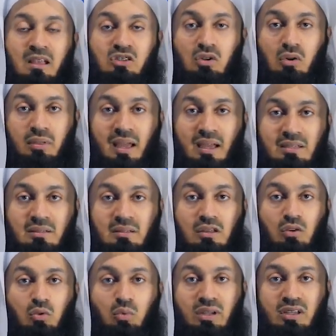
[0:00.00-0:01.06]
so that
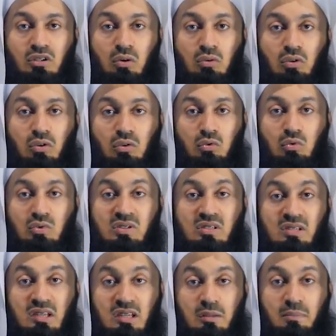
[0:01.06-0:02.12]
we don't lose
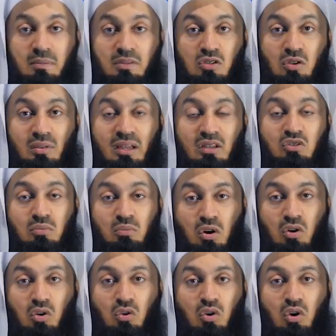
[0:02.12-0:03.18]
sleep, so that
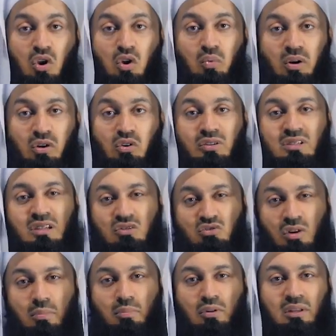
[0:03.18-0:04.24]
tomorrow we're not in
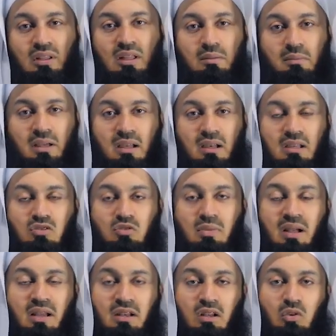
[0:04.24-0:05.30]
trouble. May Allah
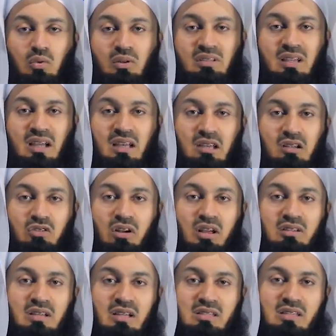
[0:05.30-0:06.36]
subhanahu wa ta'ala
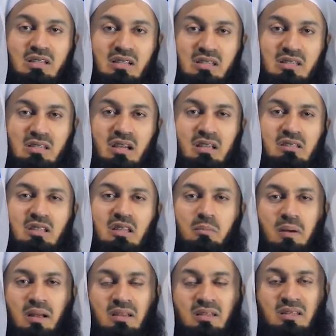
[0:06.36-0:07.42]
grant us a
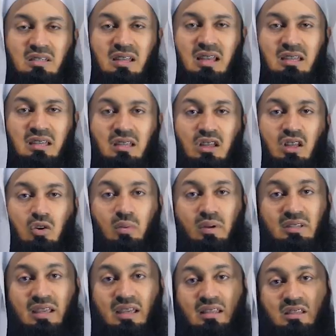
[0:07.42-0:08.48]
deep understanding.
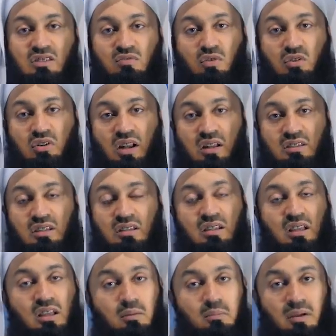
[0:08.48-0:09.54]
We take this for granted,
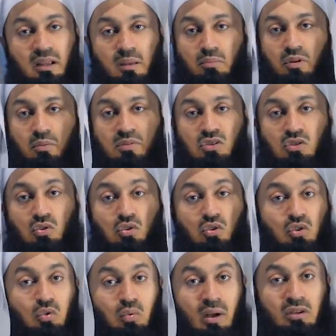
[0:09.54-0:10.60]
but I promise you,
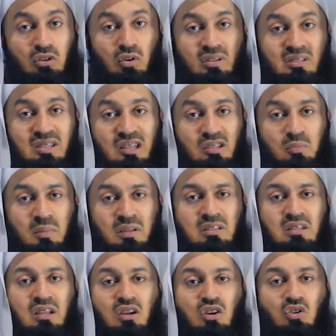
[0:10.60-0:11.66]
you want
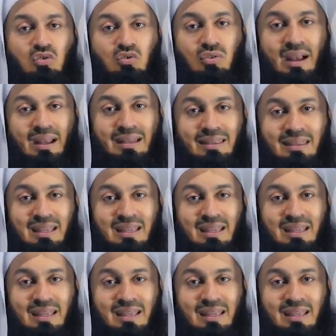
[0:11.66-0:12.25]
contentment? Write